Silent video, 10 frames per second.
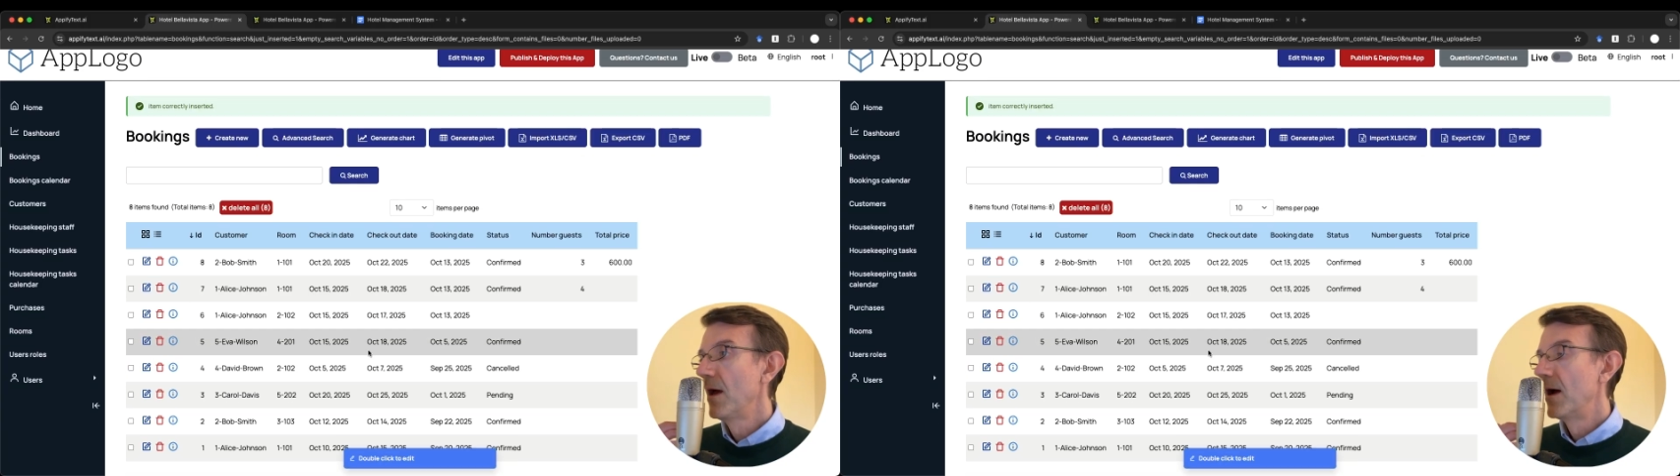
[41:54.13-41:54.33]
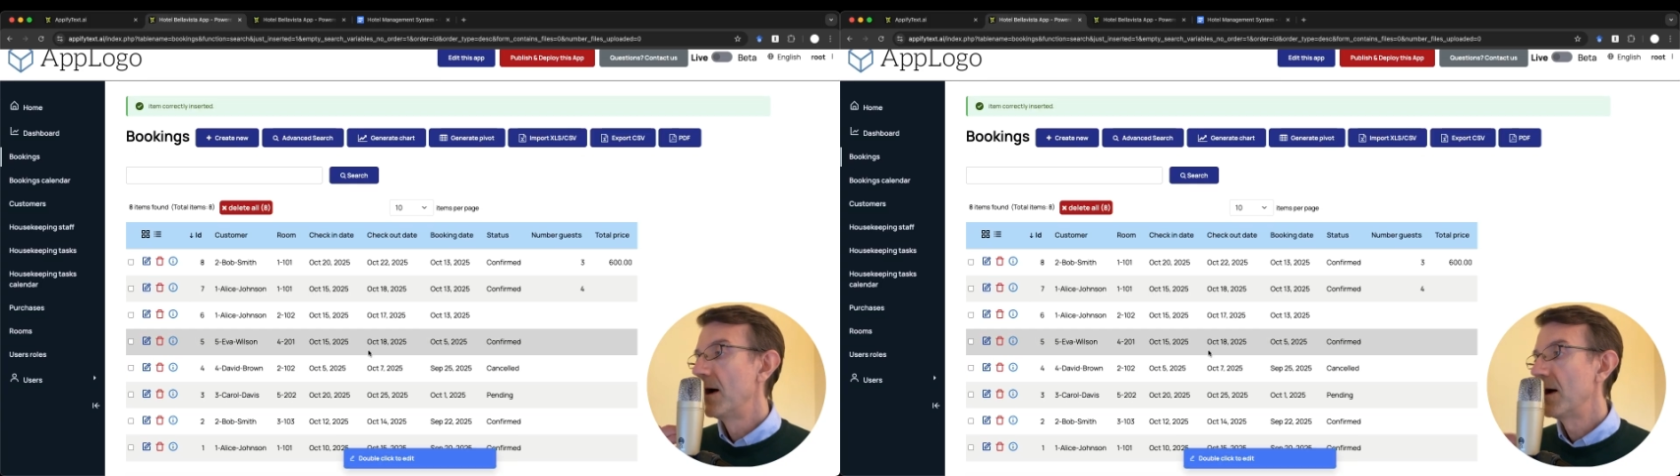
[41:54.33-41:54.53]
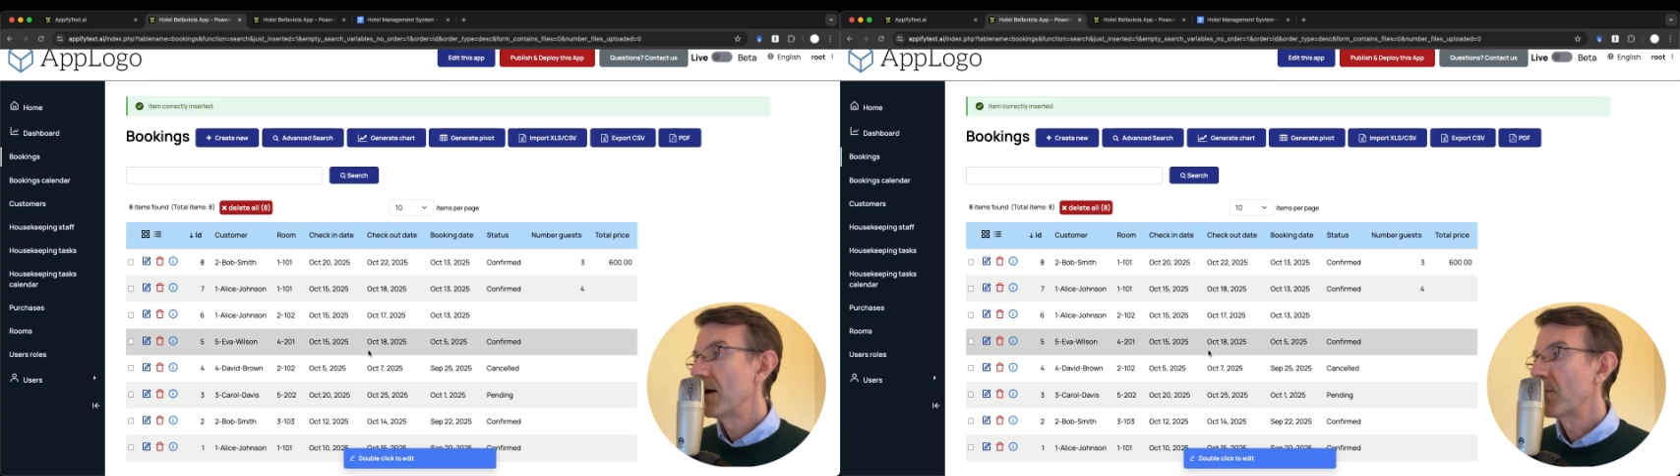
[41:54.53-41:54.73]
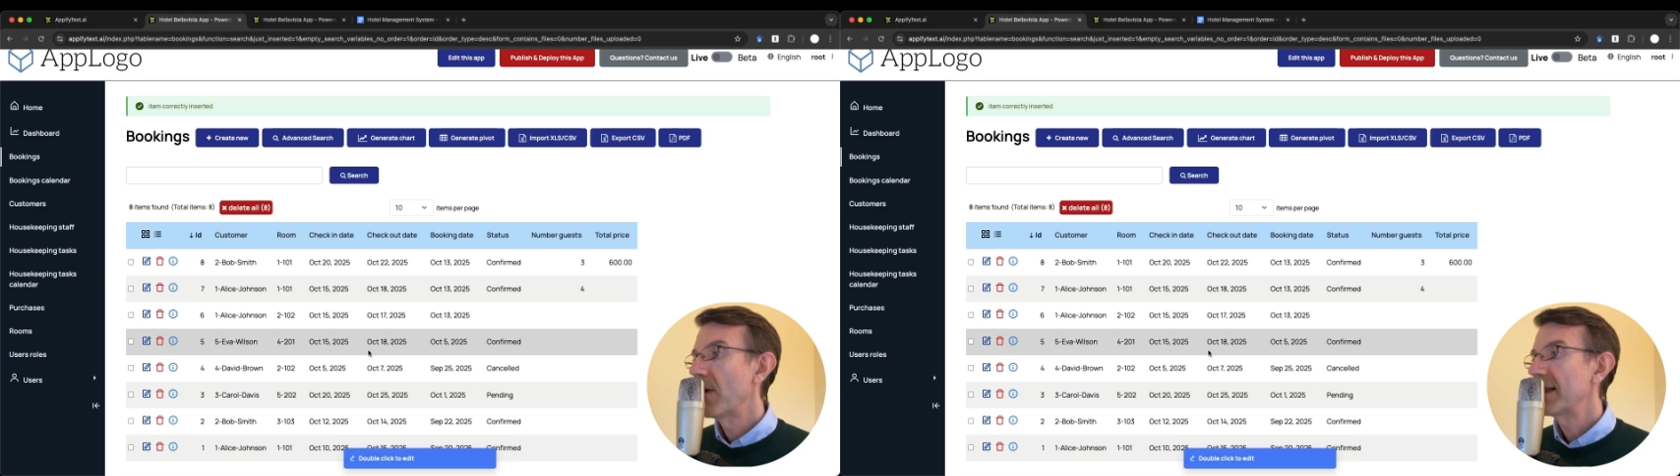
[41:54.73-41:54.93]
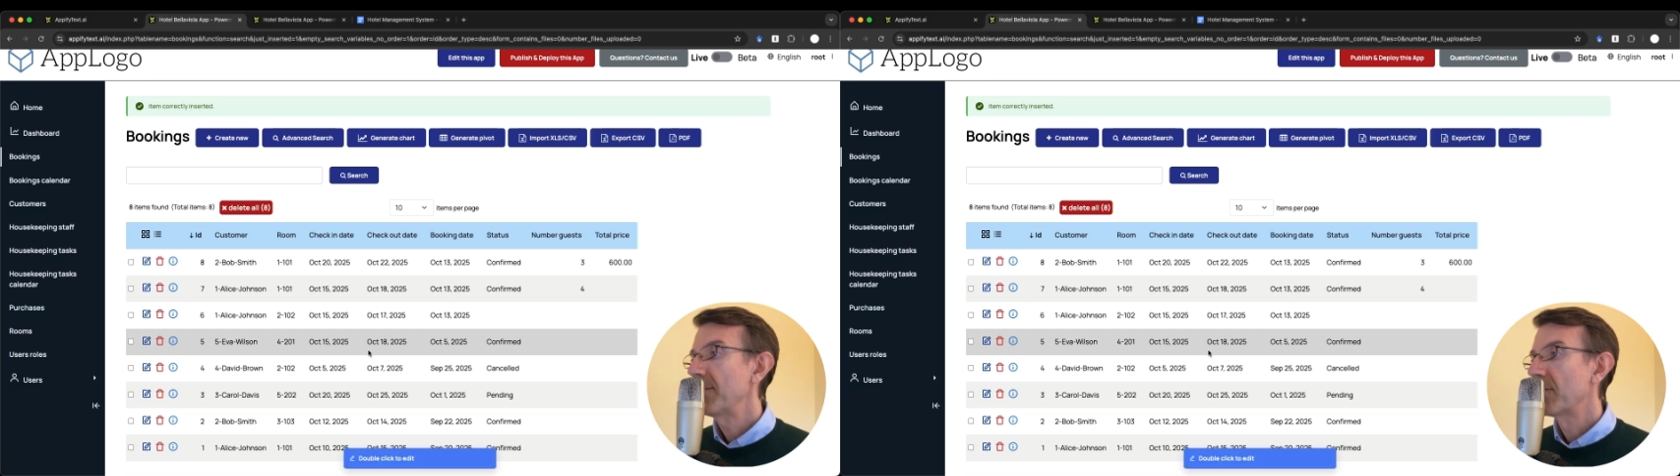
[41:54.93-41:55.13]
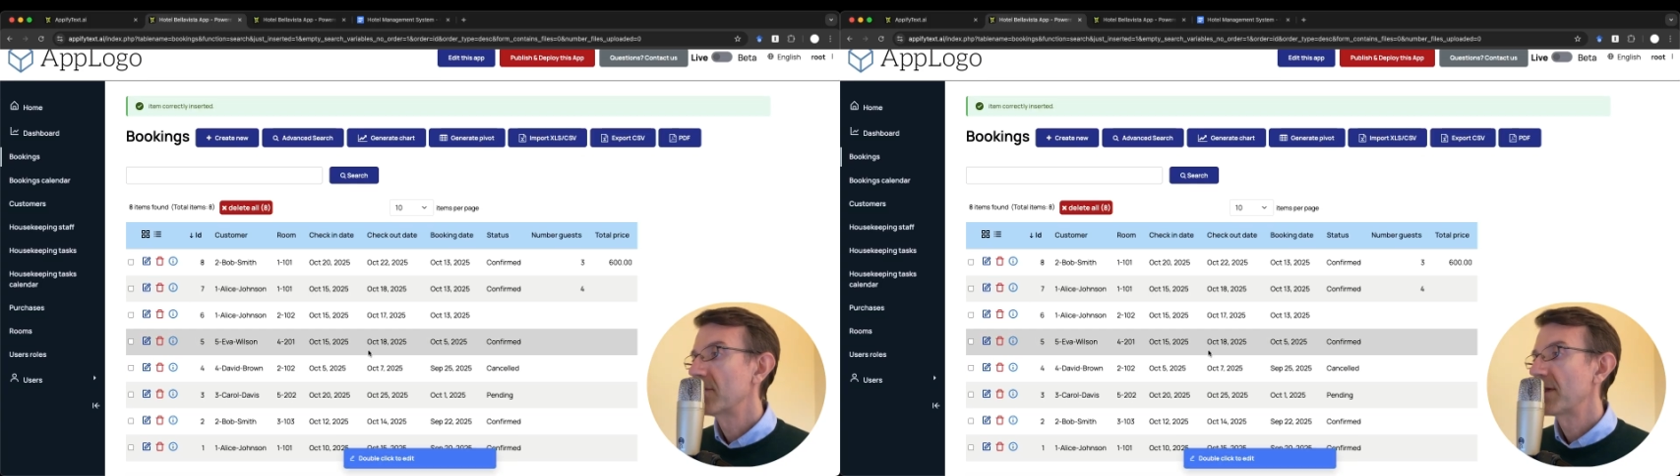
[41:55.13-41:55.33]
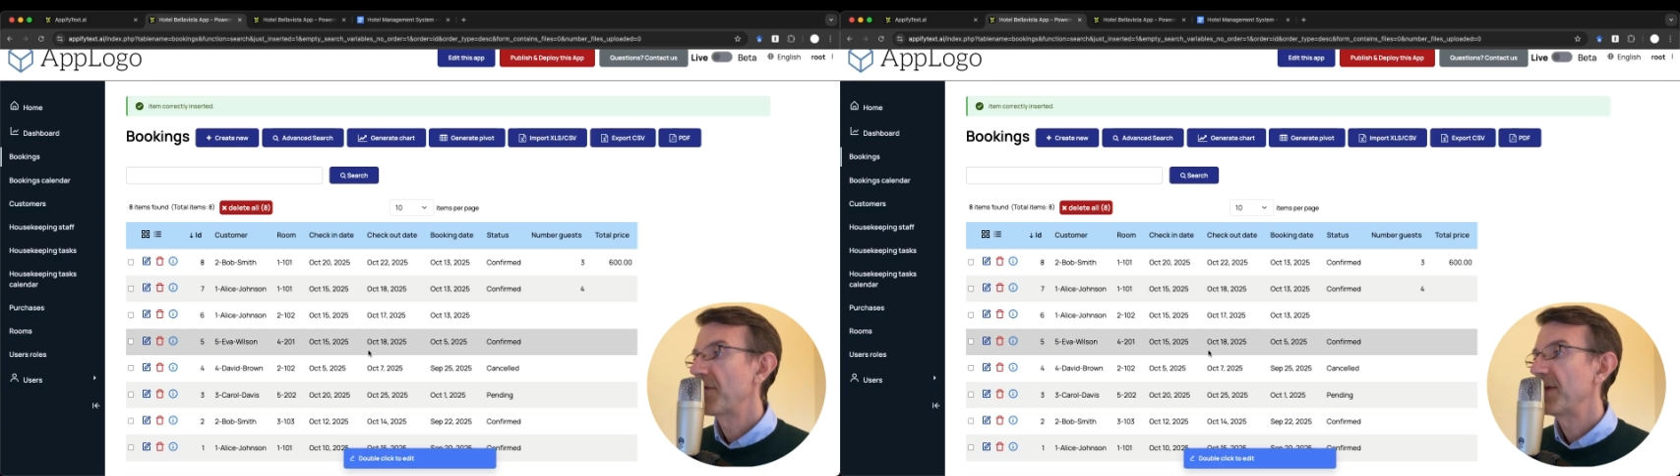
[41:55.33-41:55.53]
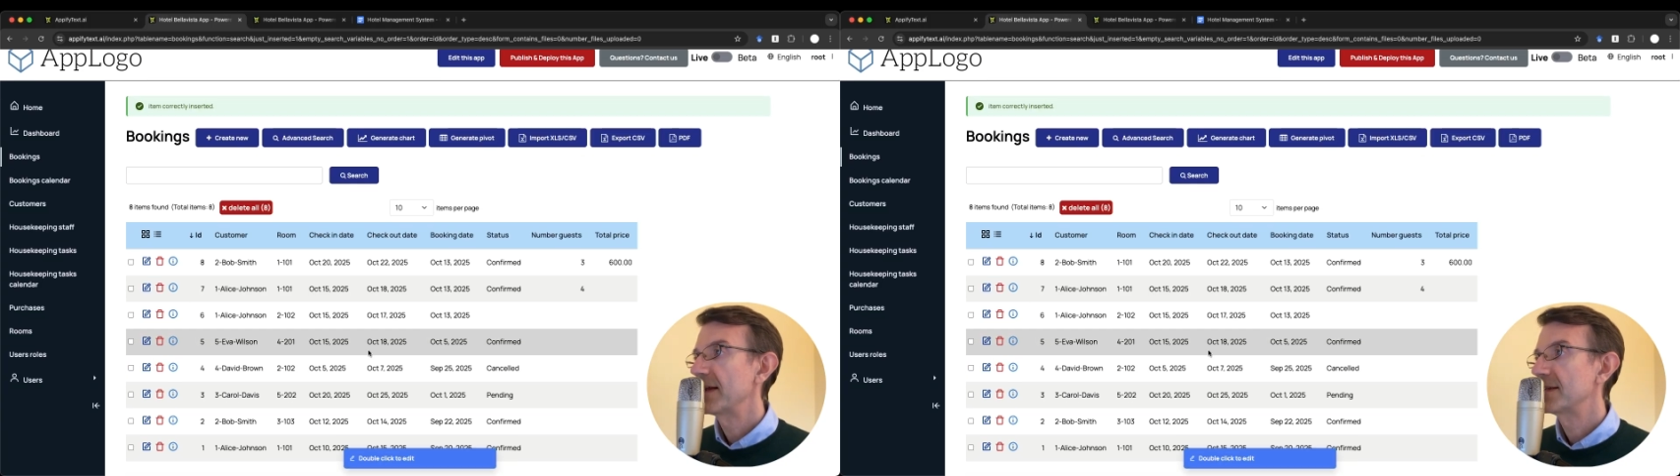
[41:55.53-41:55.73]
One
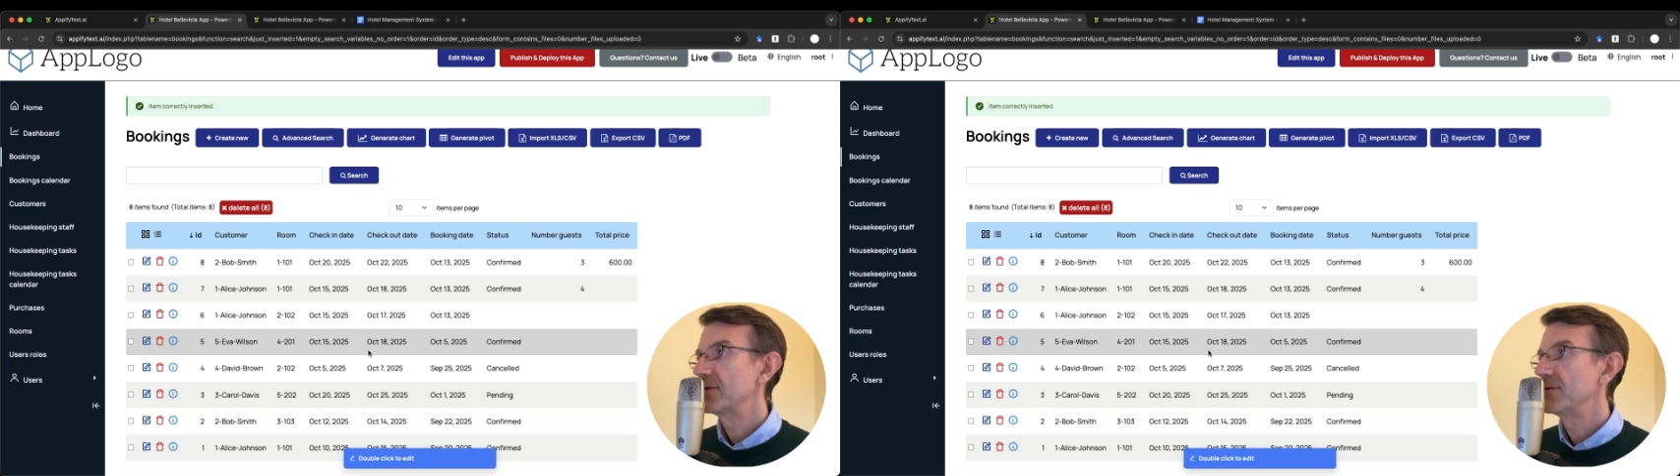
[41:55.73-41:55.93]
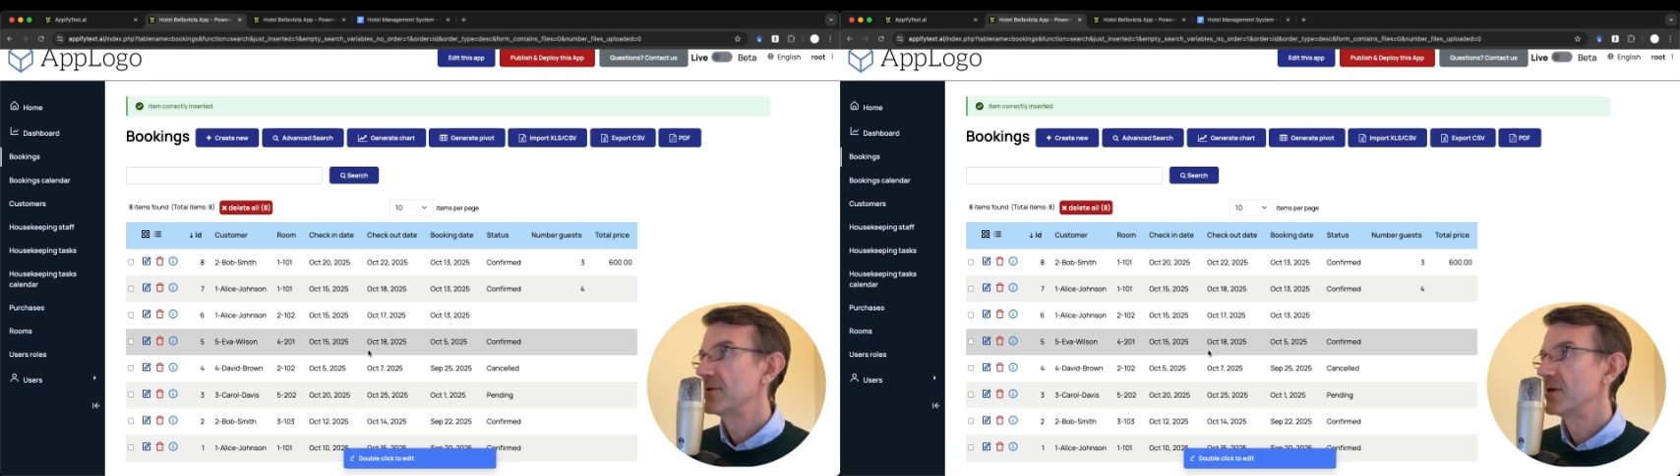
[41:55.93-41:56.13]
important thing to